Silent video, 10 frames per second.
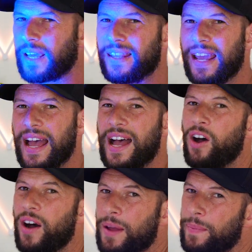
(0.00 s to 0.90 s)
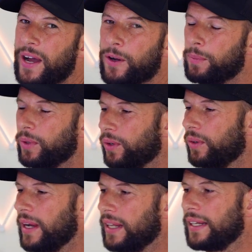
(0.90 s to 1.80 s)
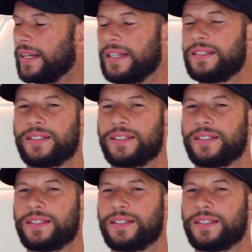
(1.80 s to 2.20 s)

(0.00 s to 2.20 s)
and they are high-powered blue LEDs,